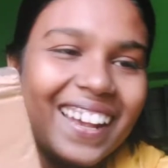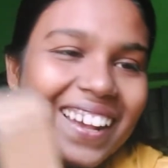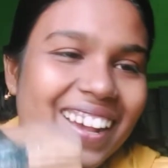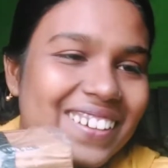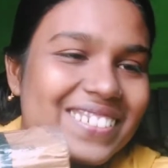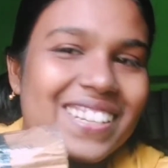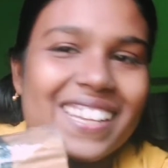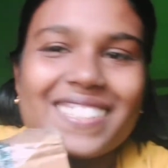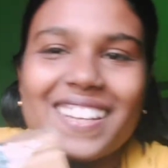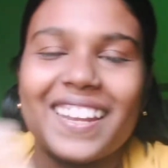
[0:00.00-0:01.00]
How should I
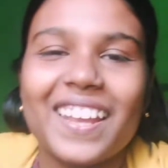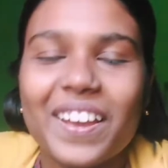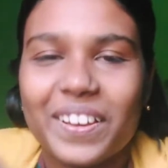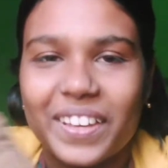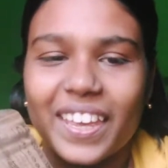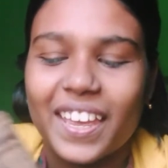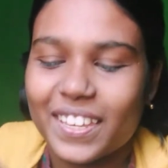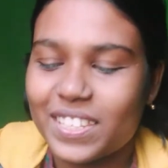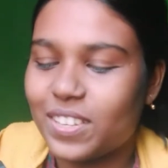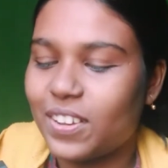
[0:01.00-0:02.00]
start? Okay,
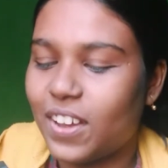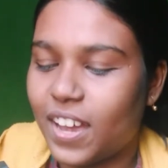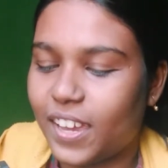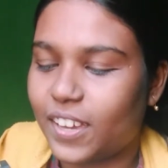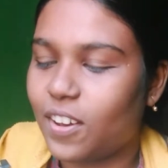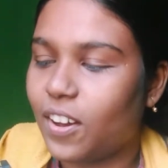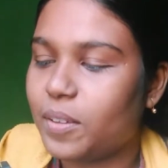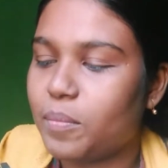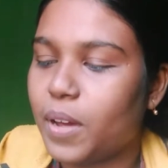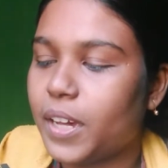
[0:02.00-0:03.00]
so I got
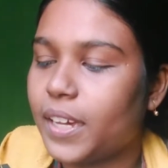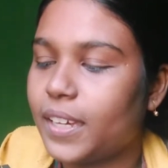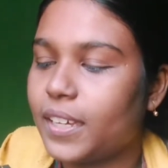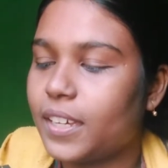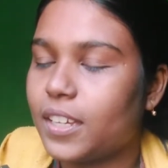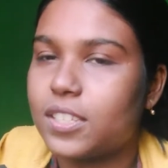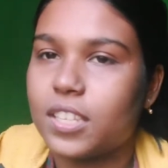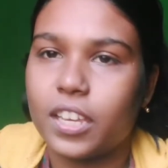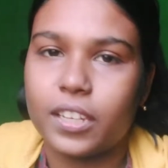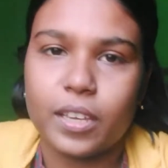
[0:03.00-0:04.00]
my
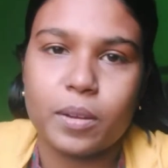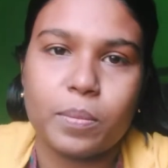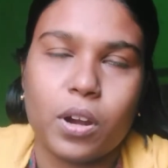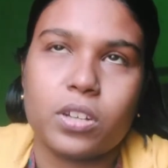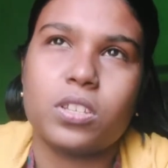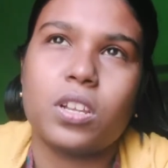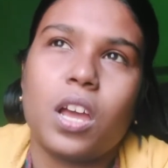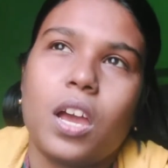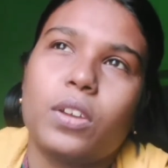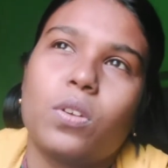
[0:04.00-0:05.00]
skincare parcel.
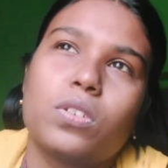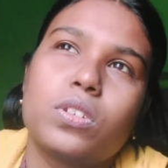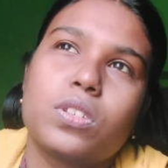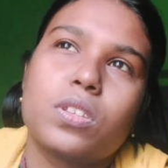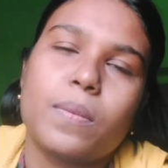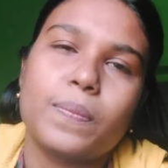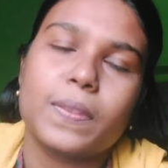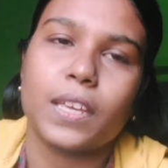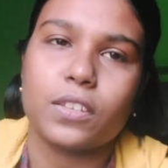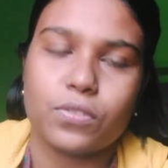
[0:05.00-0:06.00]
I ordered some
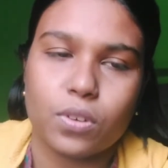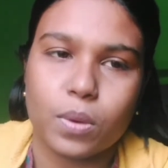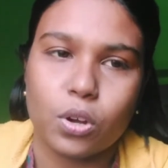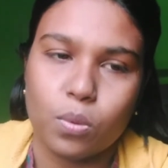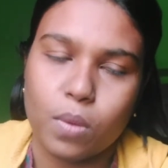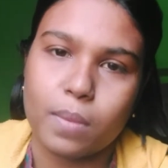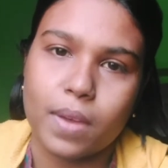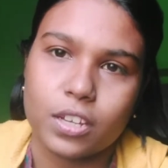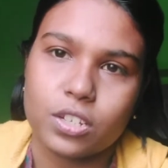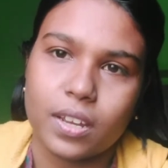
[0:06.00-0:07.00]
things from Aroma
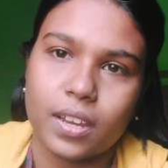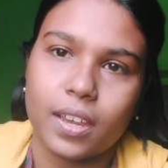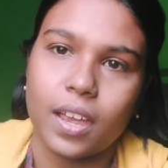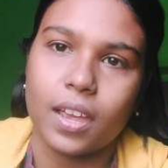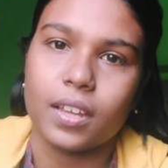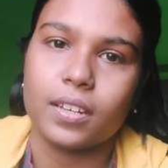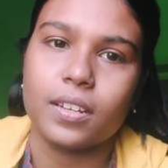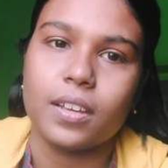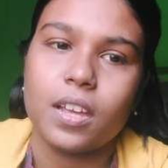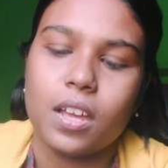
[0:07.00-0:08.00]
Magic, and
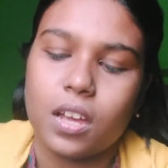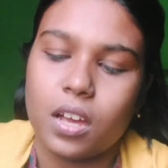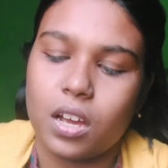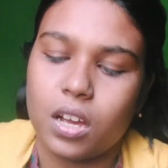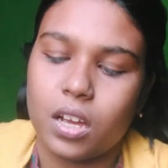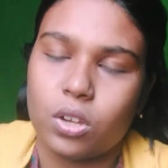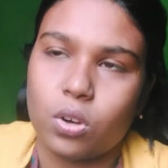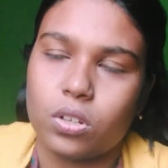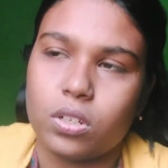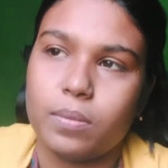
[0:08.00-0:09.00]
I
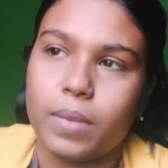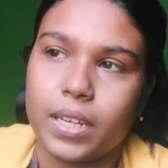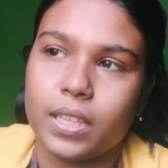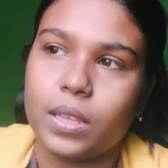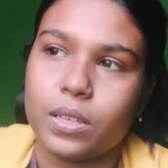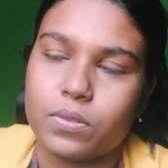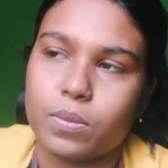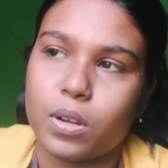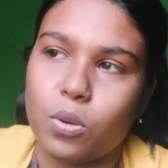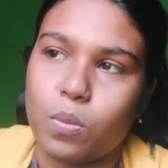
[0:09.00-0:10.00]
ordered many things from
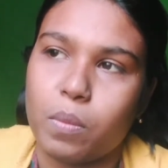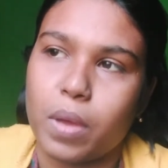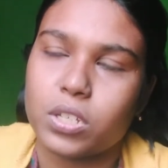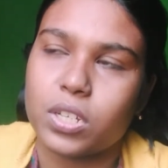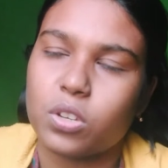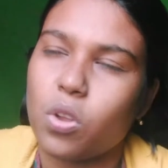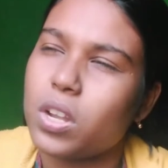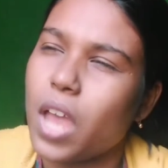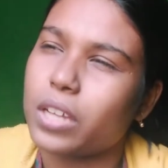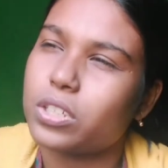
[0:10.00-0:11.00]
Aroma Magic. Not
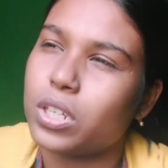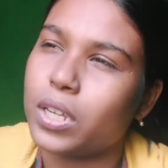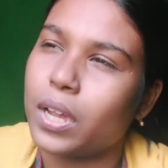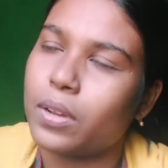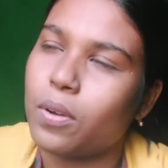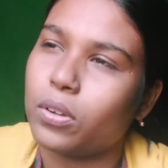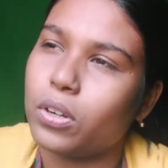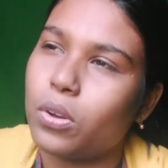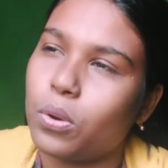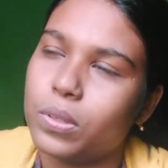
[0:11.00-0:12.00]
actually, I ordered
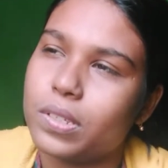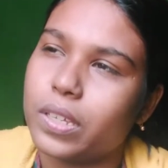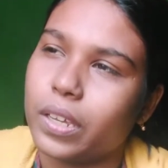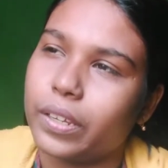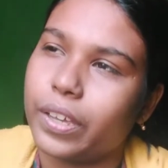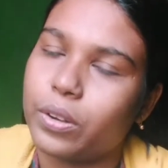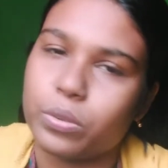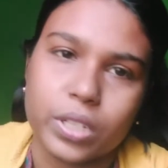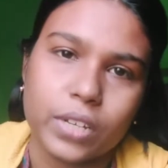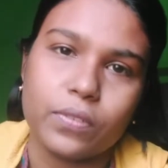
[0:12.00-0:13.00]
a whole skincare
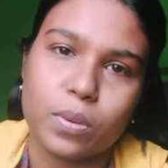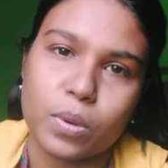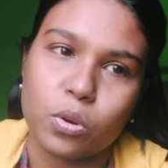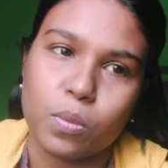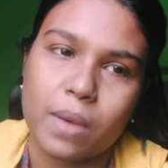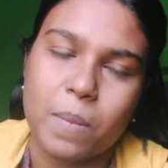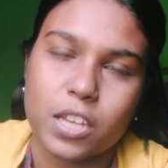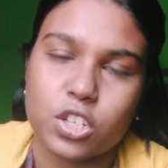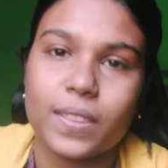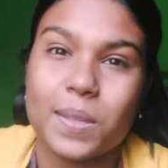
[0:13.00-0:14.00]
routine from Aroma
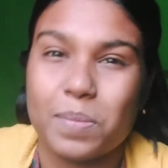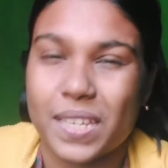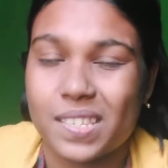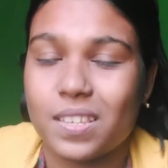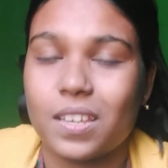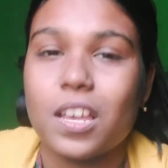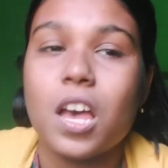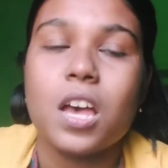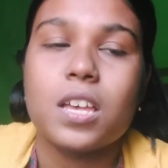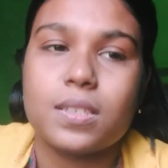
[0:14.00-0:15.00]
Magic, the basic
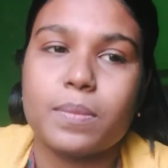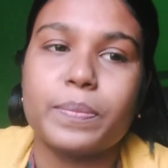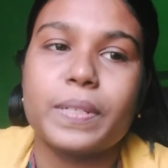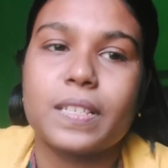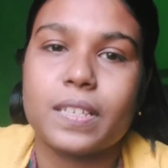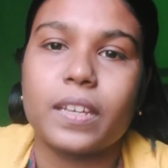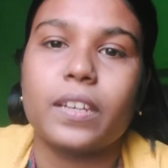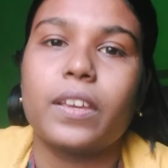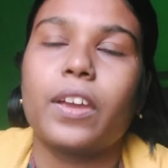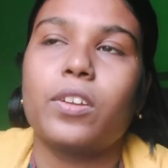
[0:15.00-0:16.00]
simple
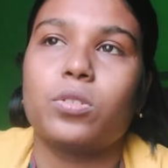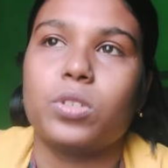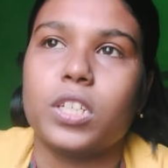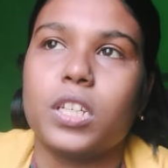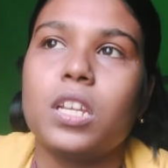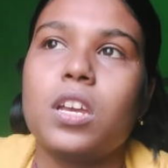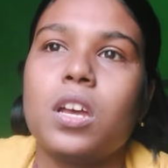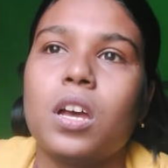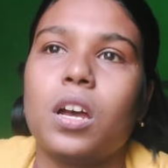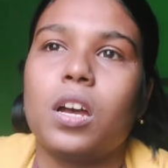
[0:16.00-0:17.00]
skincare routine.
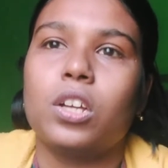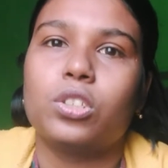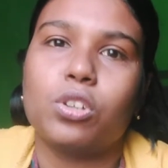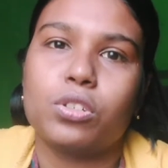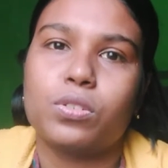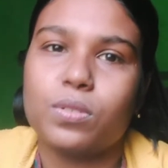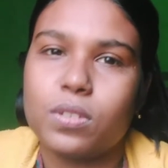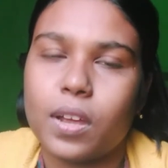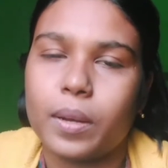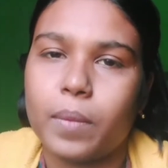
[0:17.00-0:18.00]
Thought to
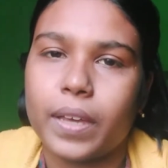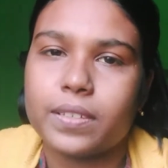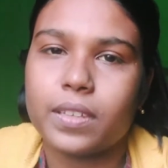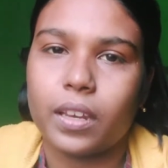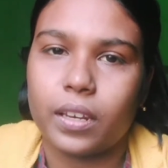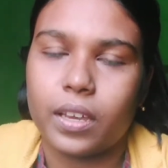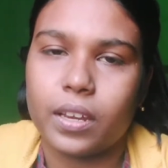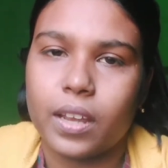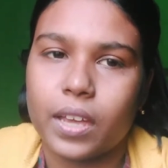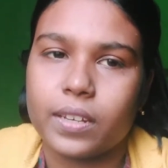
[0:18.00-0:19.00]
start my skincare
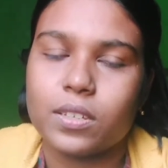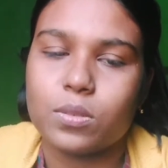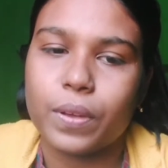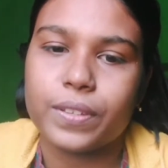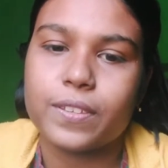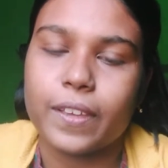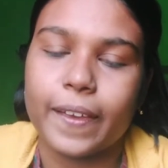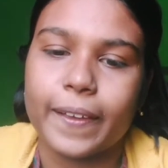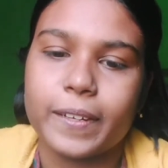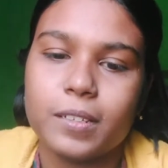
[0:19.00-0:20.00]
diaries once
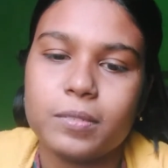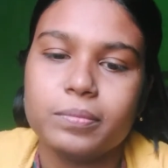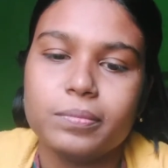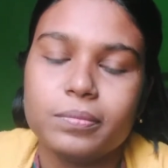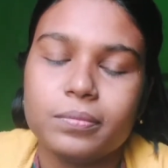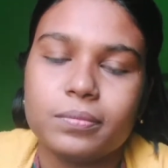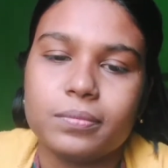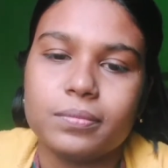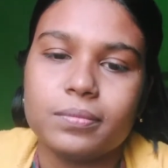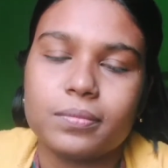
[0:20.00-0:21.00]
again.
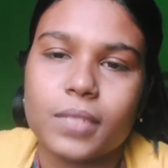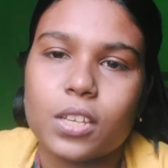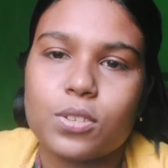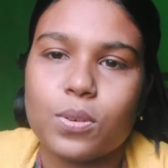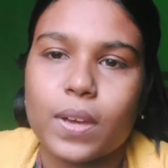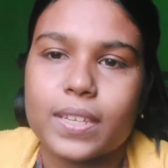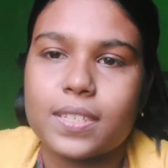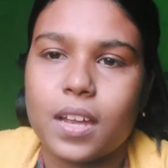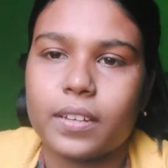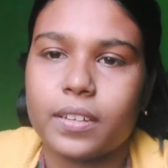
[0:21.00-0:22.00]
So I
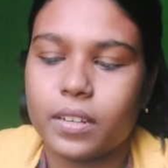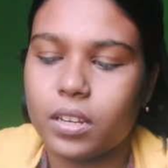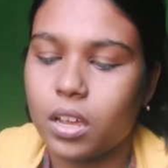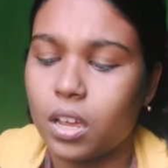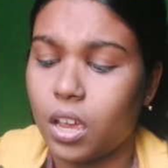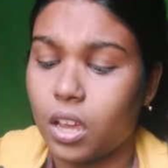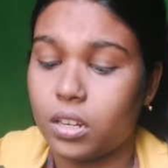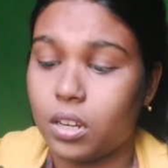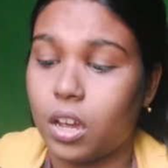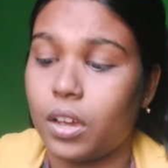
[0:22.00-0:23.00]
started,
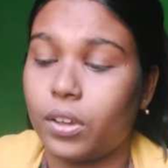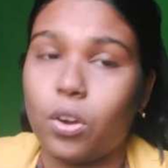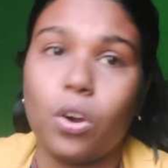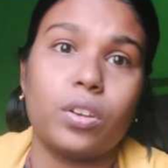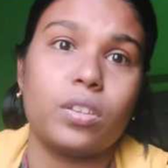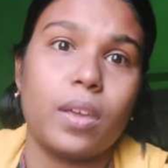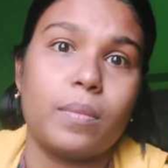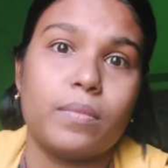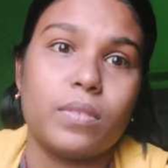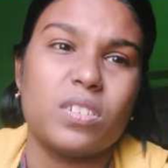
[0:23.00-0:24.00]
and I got
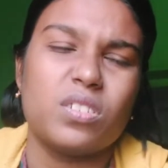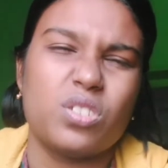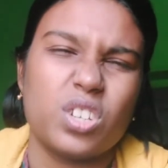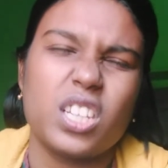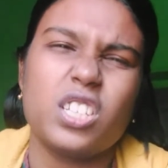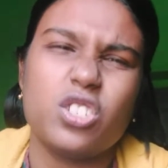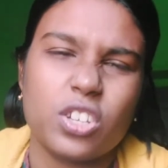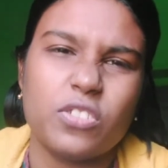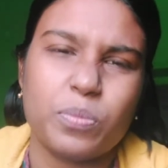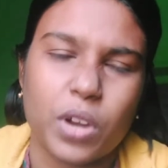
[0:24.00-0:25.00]
them in really cheap
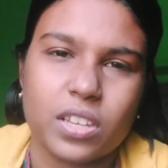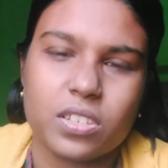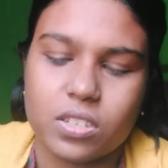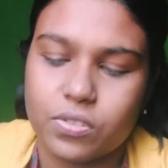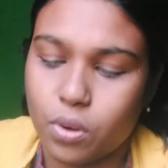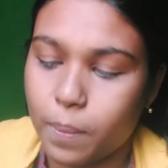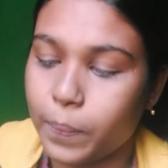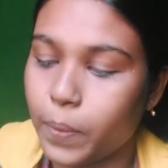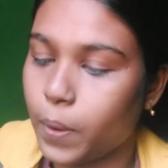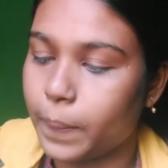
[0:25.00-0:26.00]
prices from
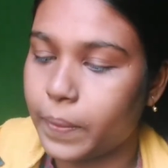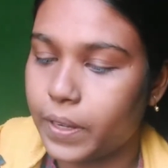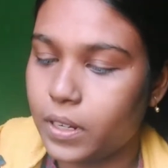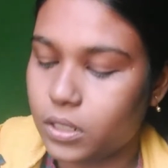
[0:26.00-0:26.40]
purple.